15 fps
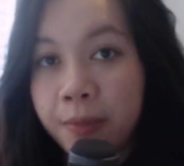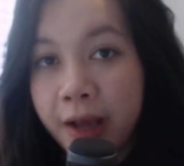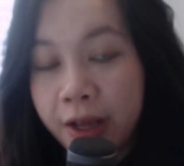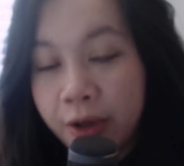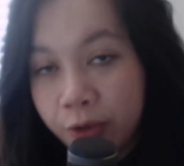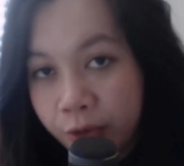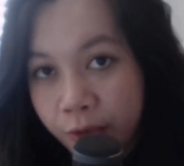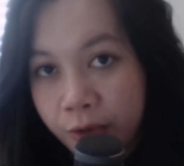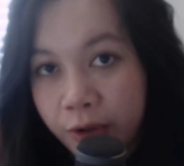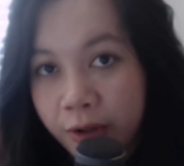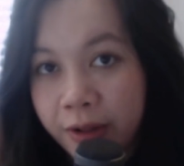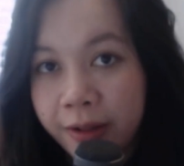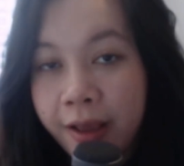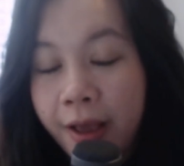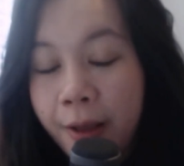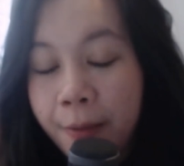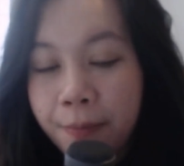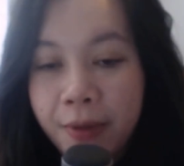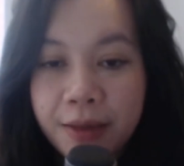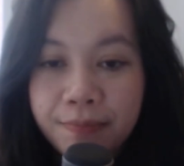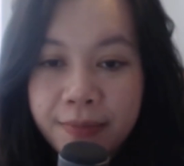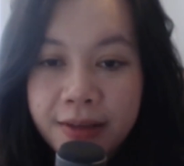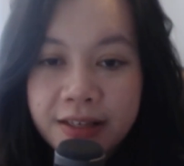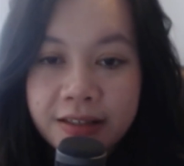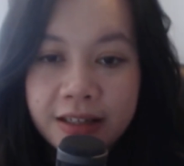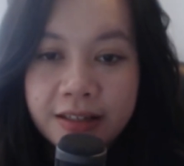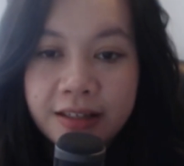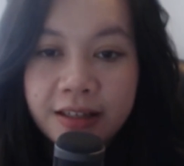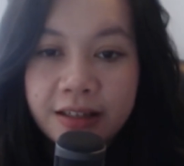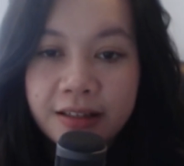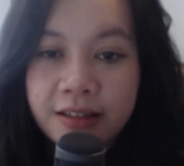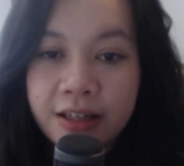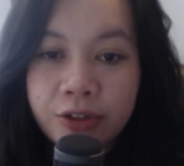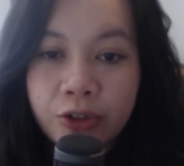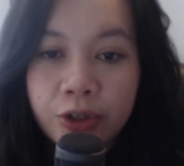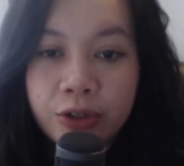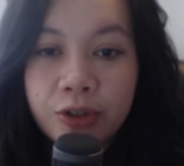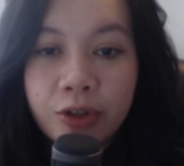by Google. Big businesses such as